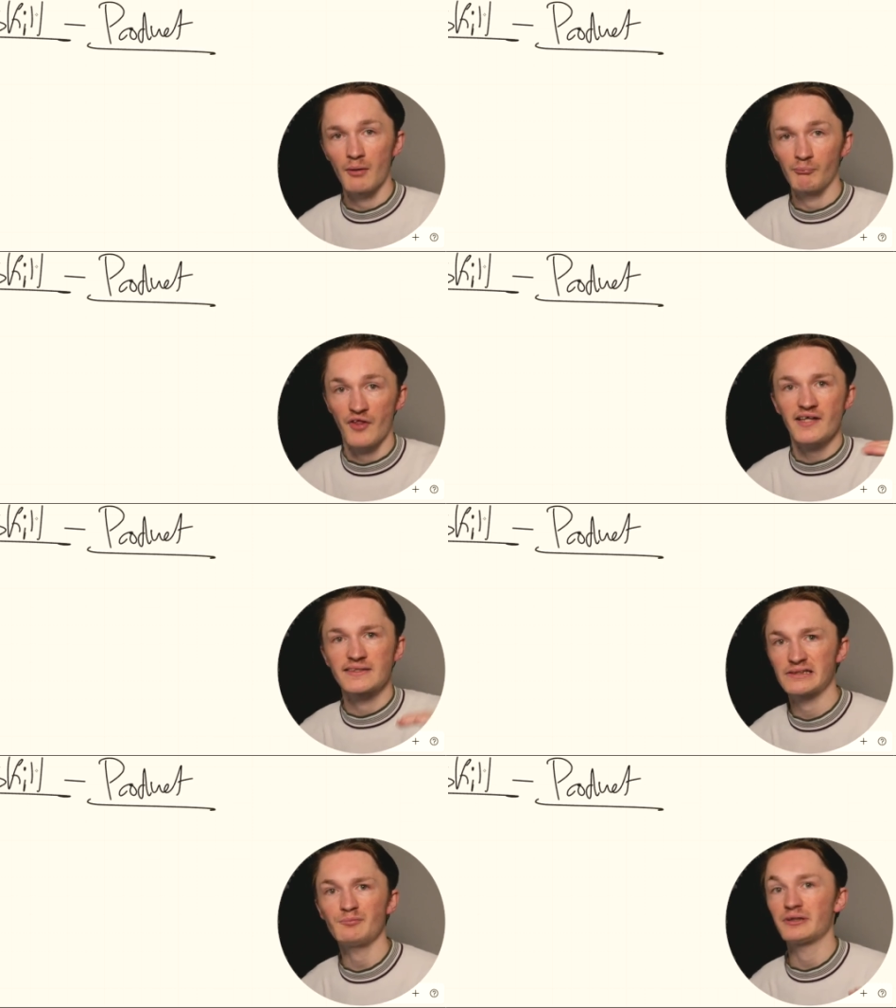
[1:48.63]
But that's
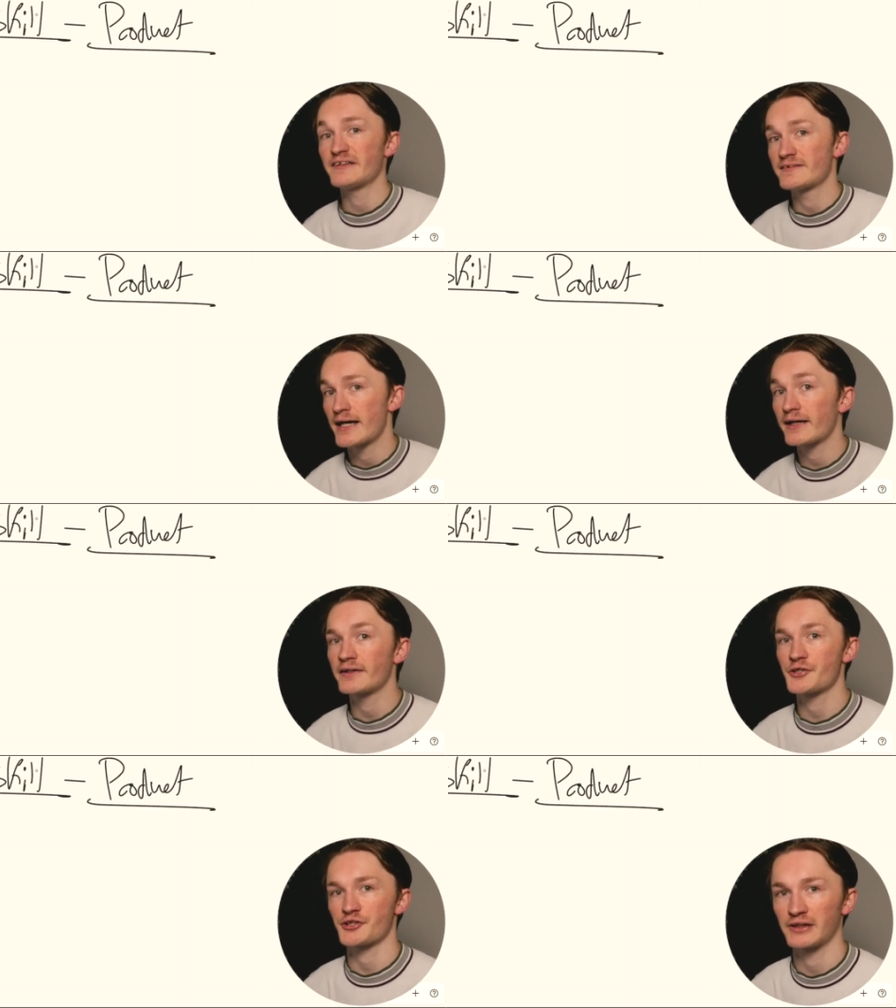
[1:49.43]
simply the
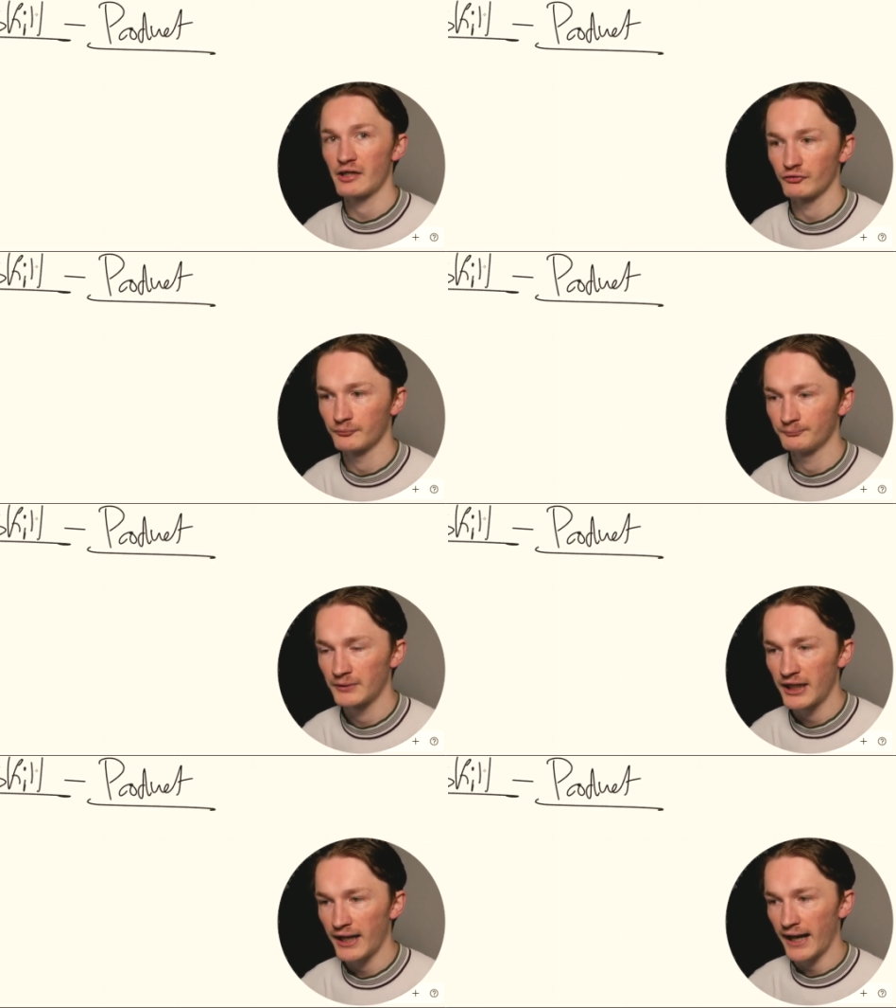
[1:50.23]
technician level.
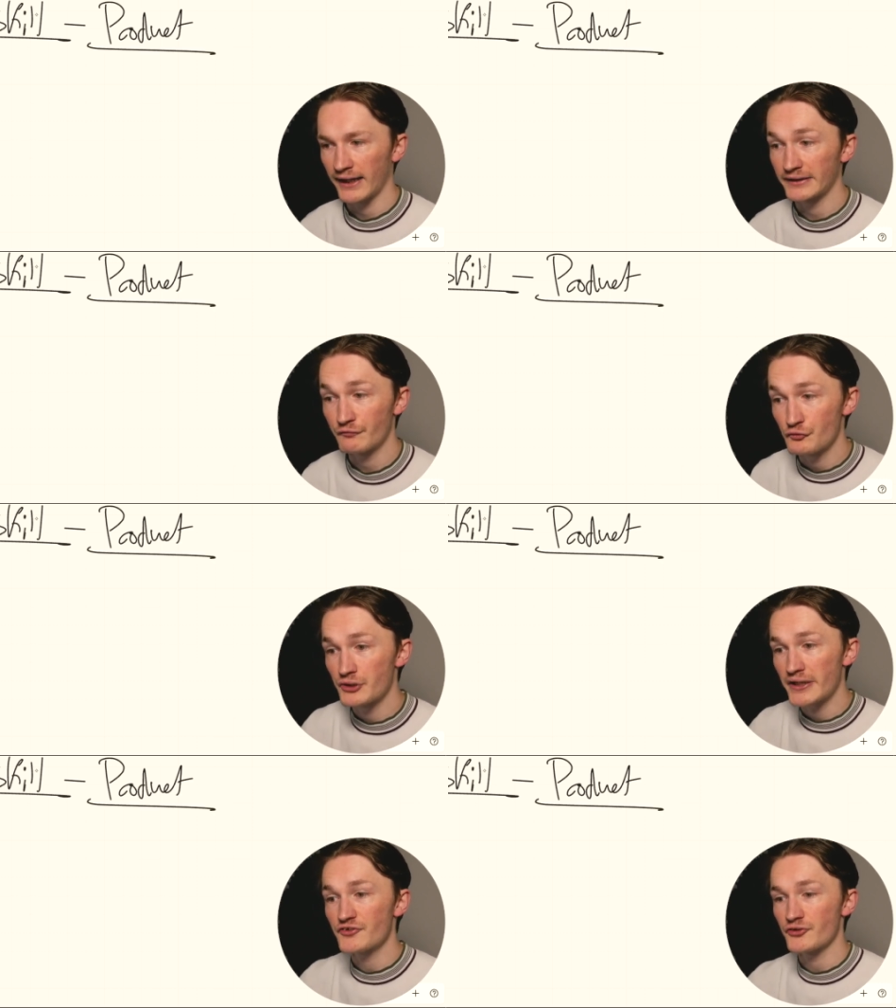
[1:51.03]
And if you
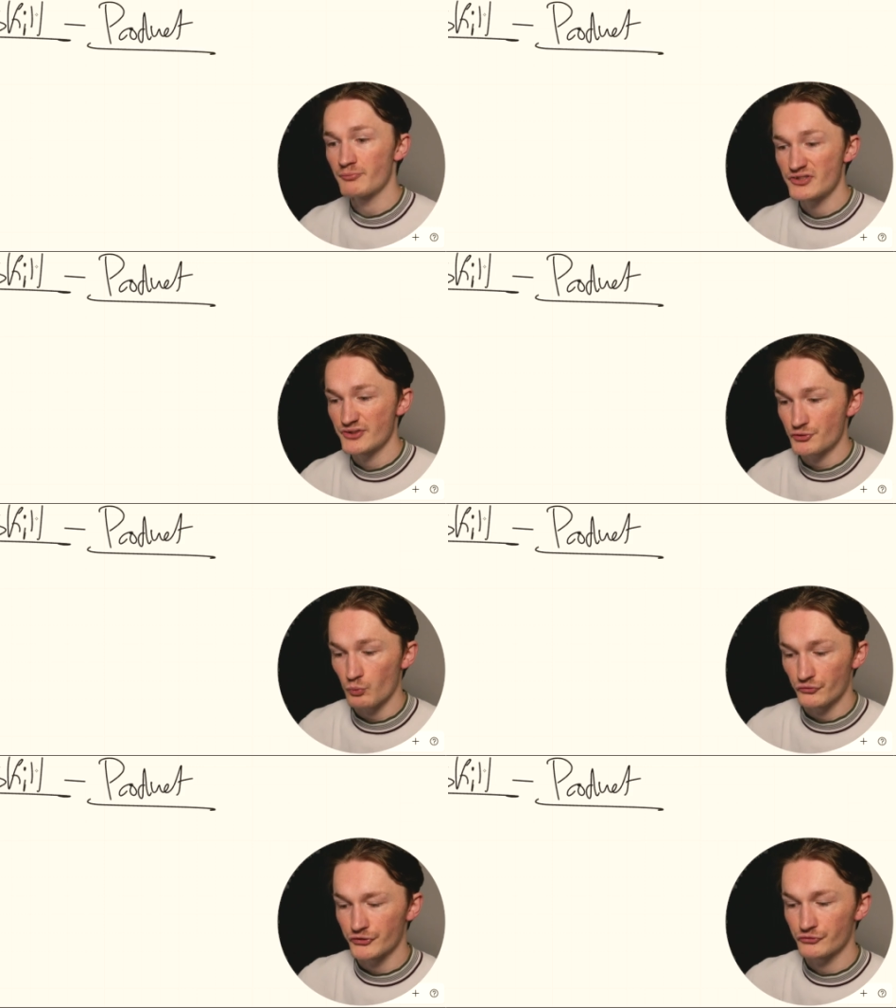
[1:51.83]
get into business
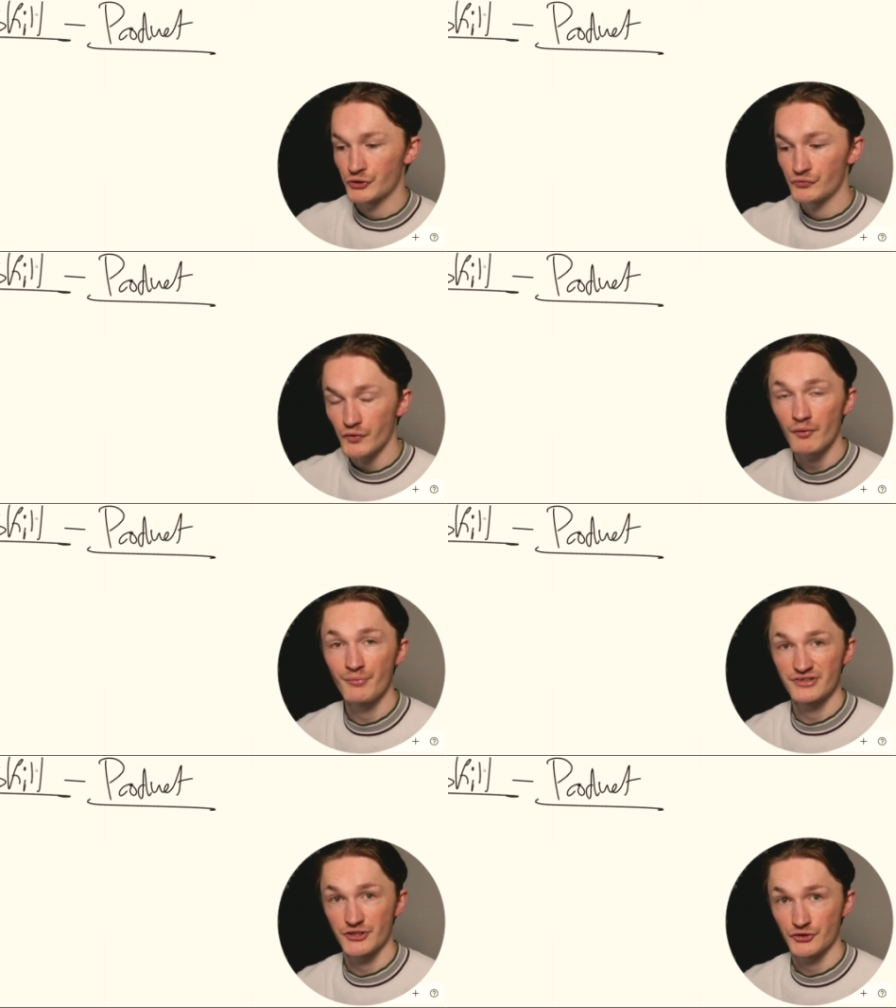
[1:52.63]
wanting to grow a
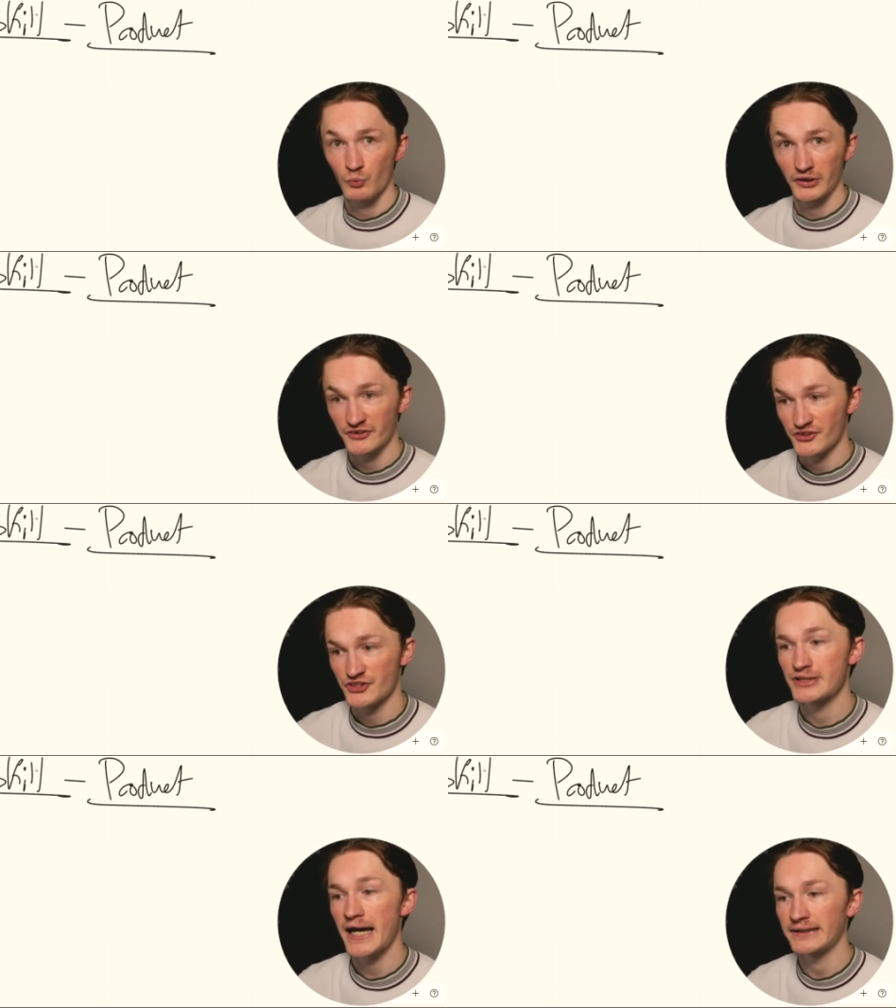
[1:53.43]
business and wanting to
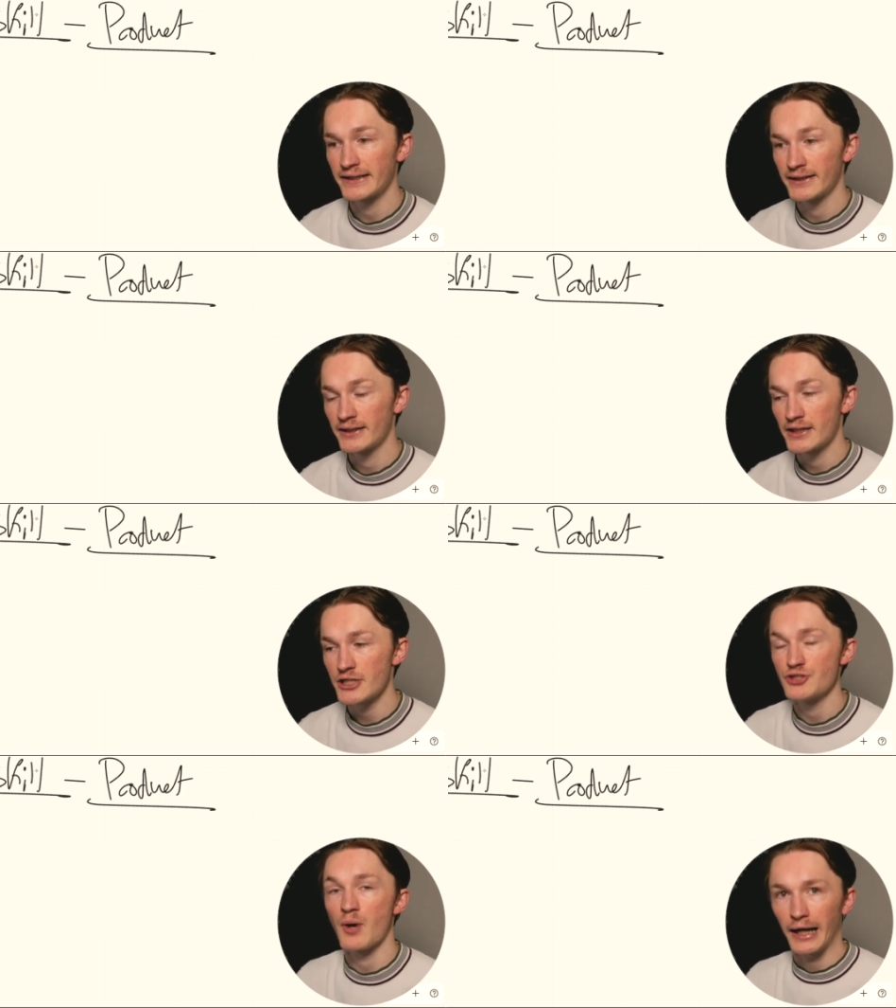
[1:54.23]
scale it,
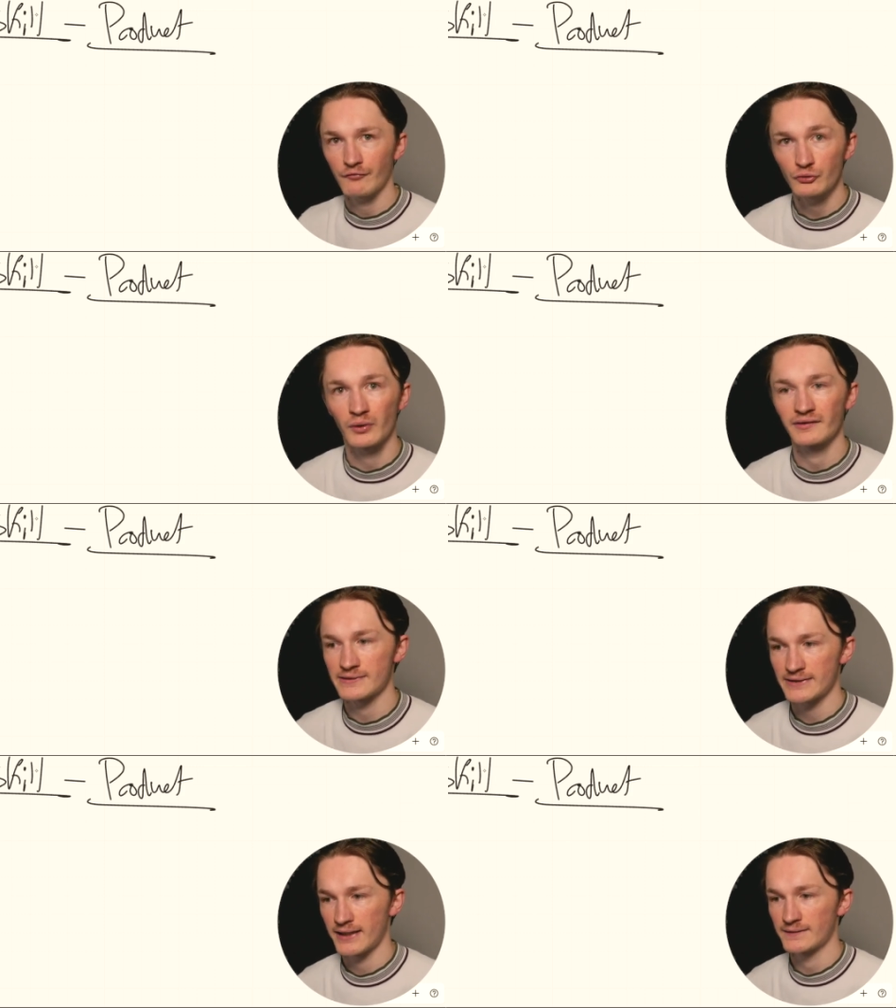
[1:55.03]
you have to
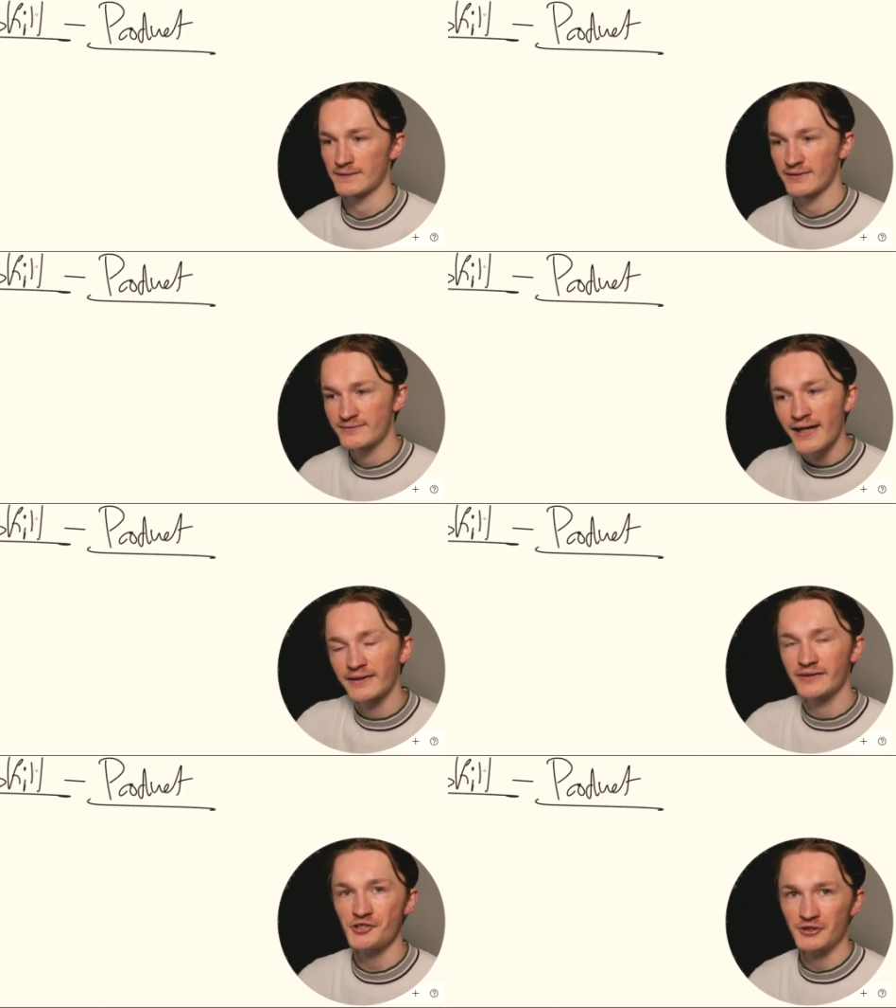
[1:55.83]
understand that the
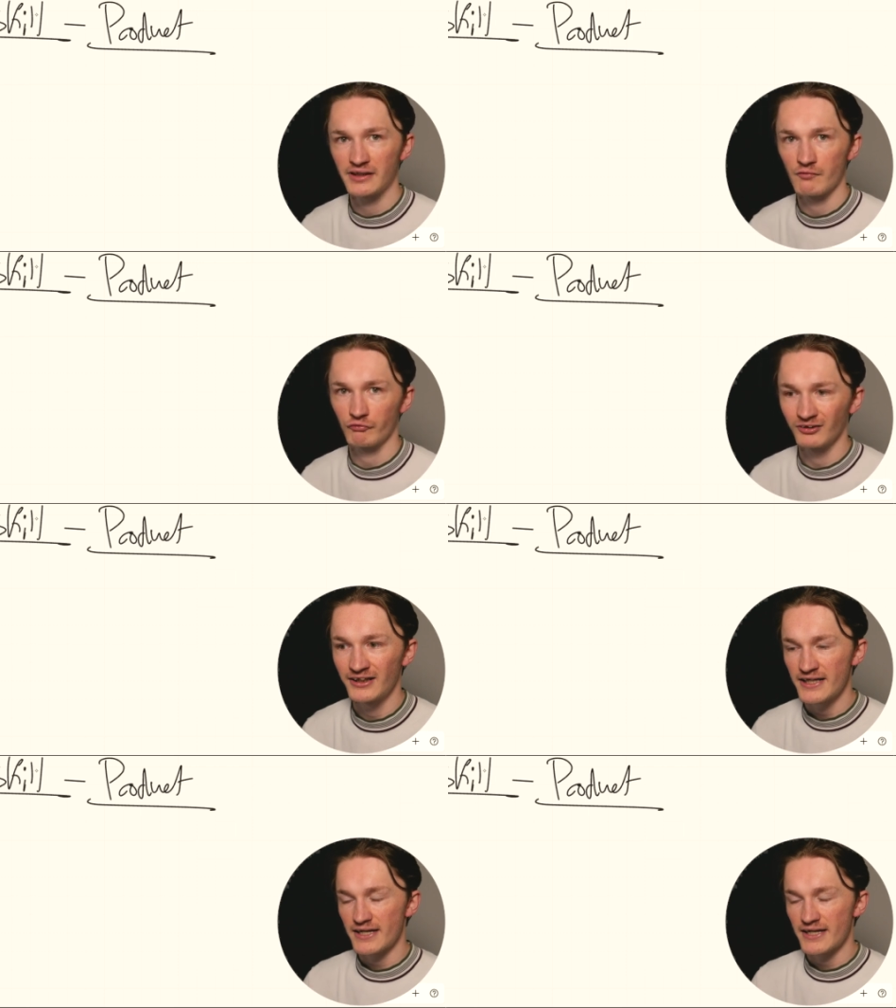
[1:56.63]
technician level